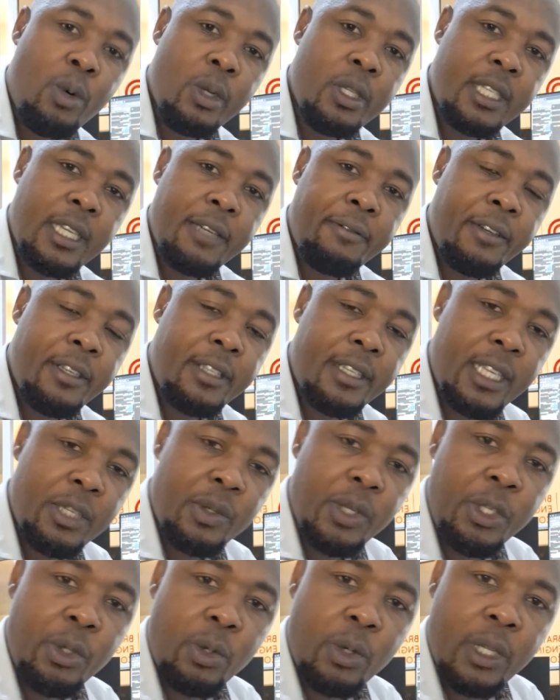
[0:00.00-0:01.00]
surfaces when
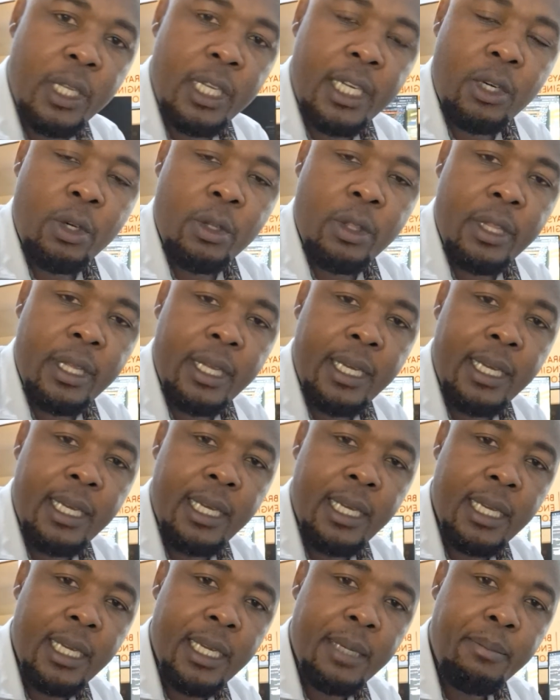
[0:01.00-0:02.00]
you click on
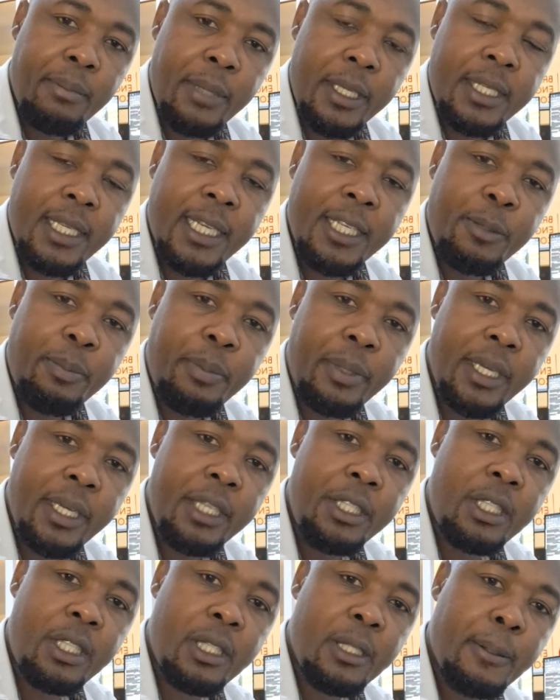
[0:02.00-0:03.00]
the message
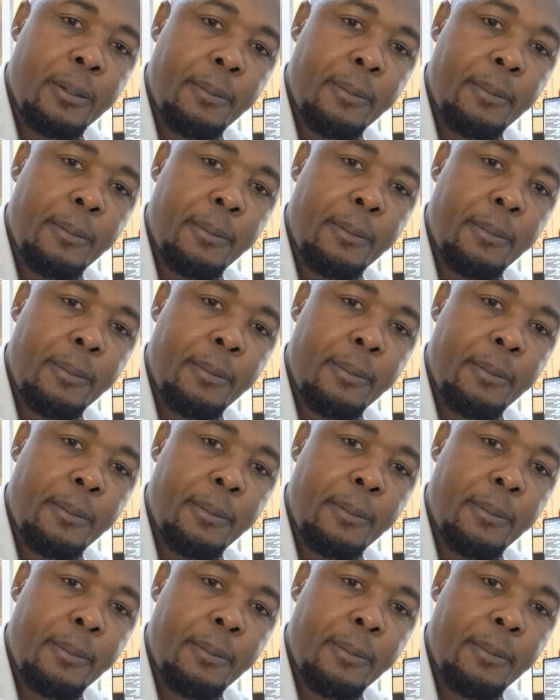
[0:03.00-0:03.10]
page?